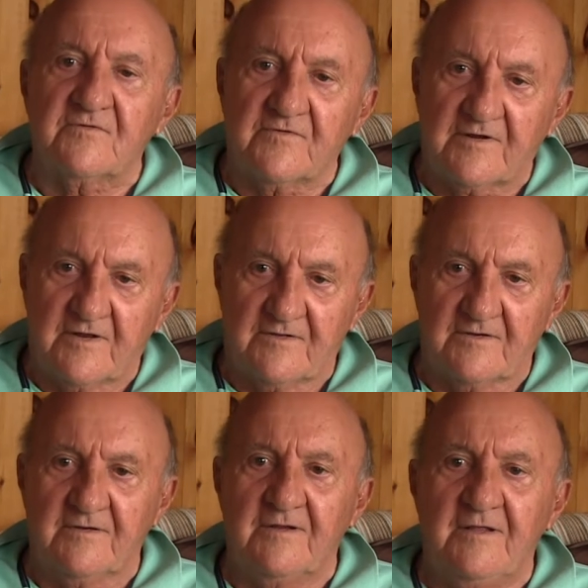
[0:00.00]
to
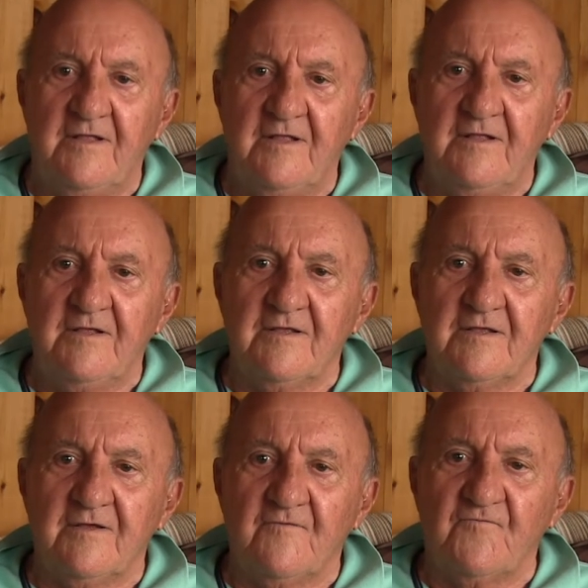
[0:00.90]
another
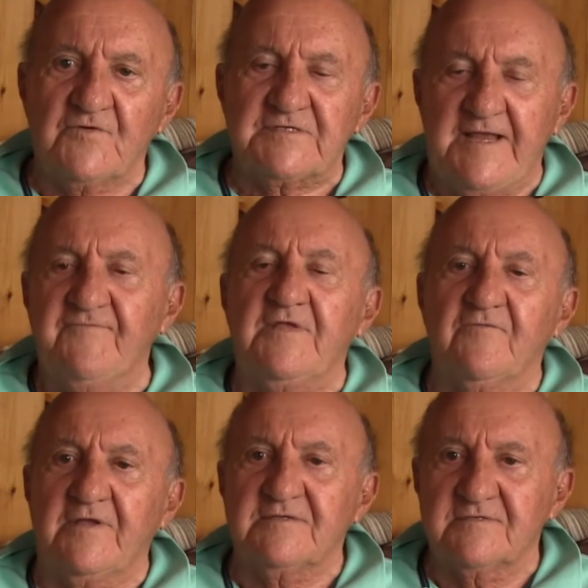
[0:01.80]
for safety
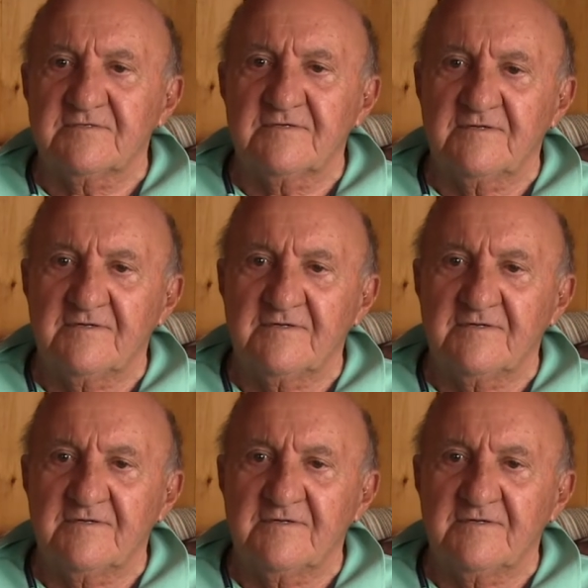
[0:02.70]
reasons.